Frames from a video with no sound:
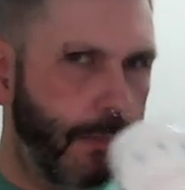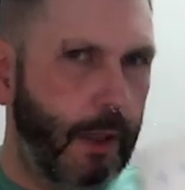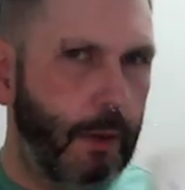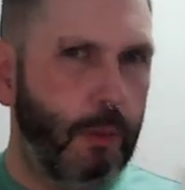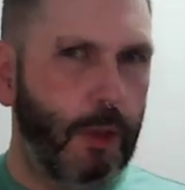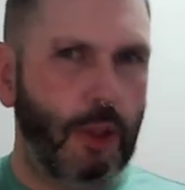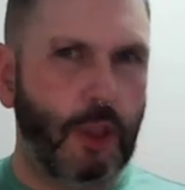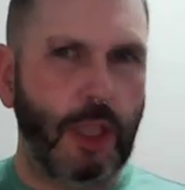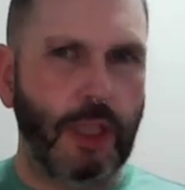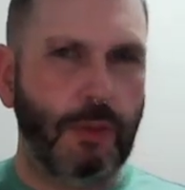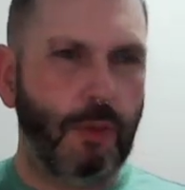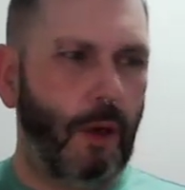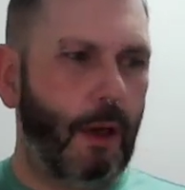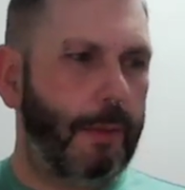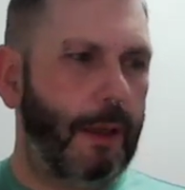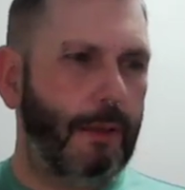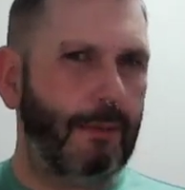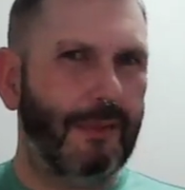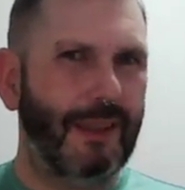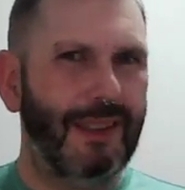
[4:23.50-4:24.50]
Which is what,
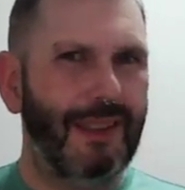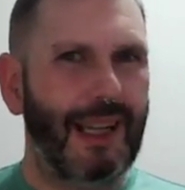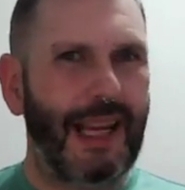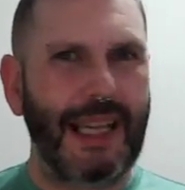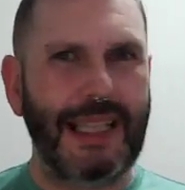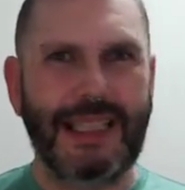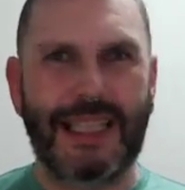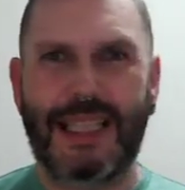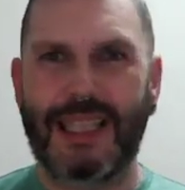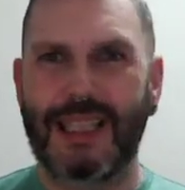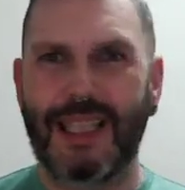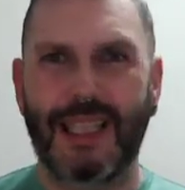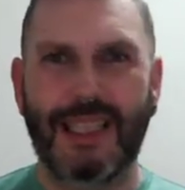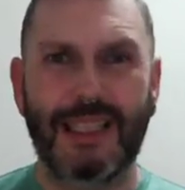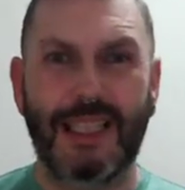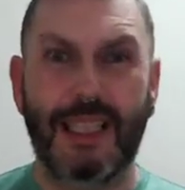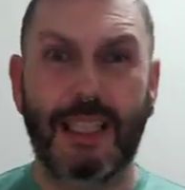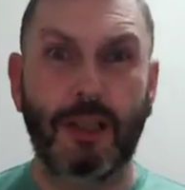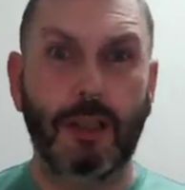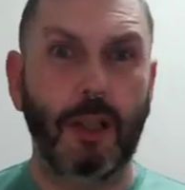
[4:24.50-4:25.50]
about $18,
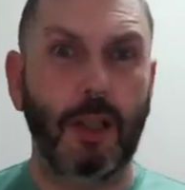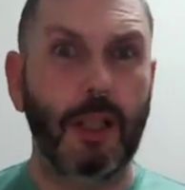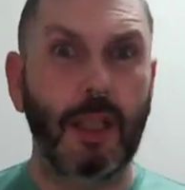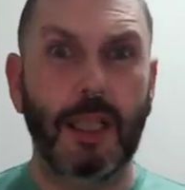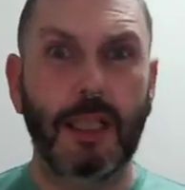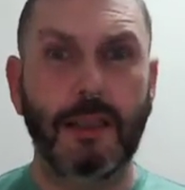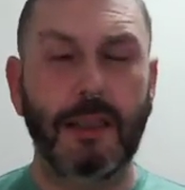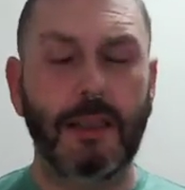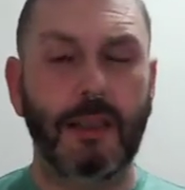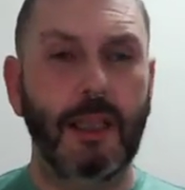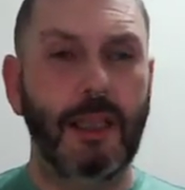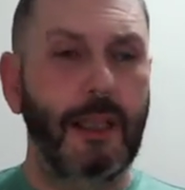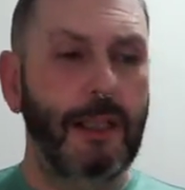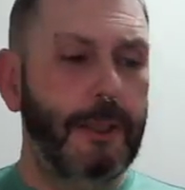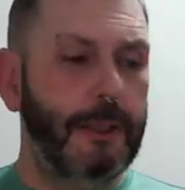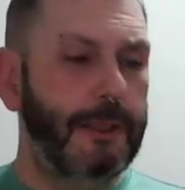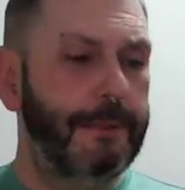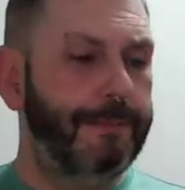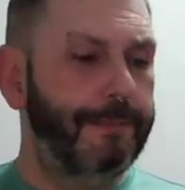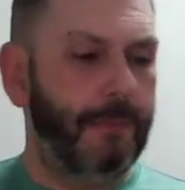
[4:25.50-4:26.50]
$19?
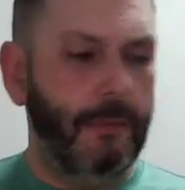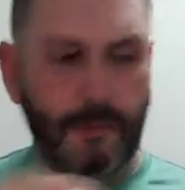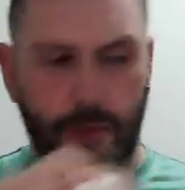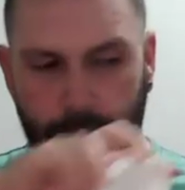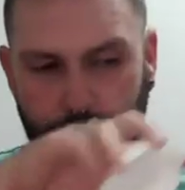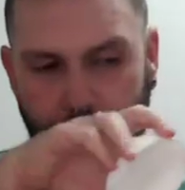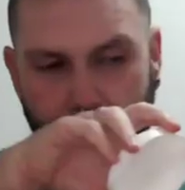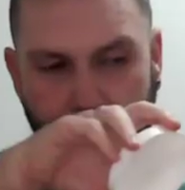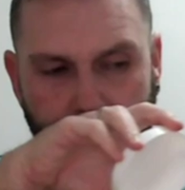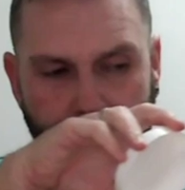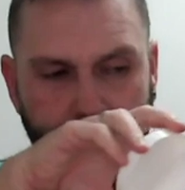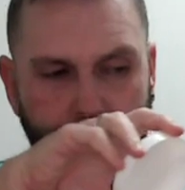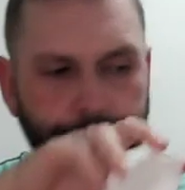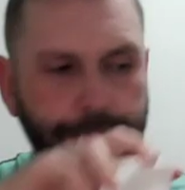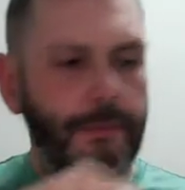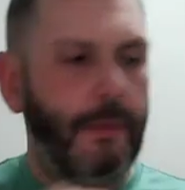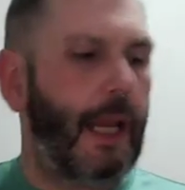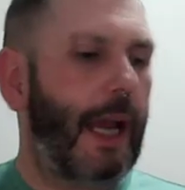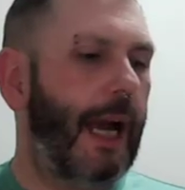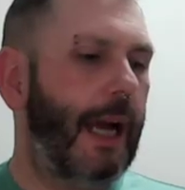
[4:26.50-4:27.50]

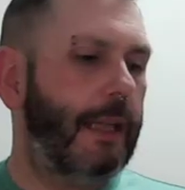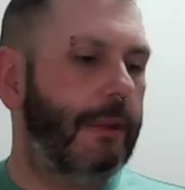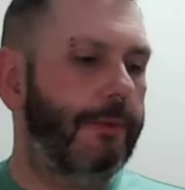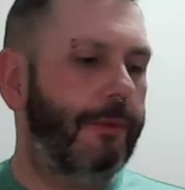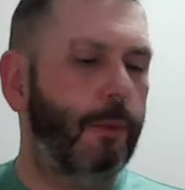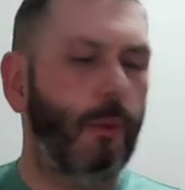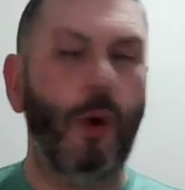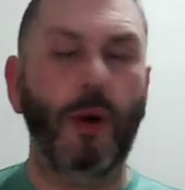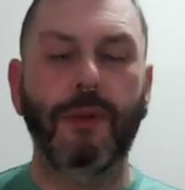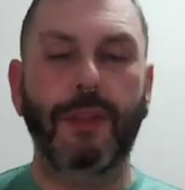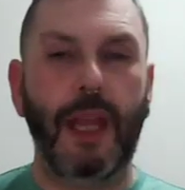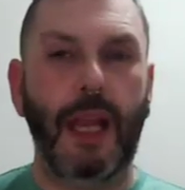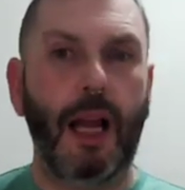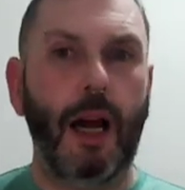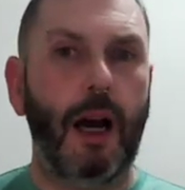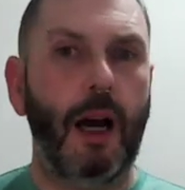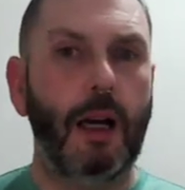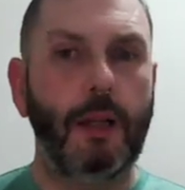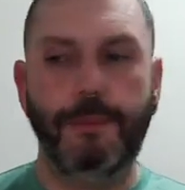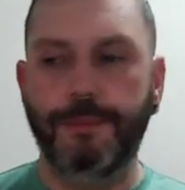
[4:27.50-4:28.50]
And for what they
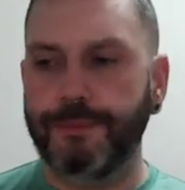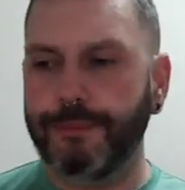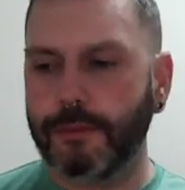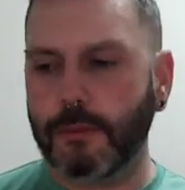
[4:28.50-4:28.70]
are,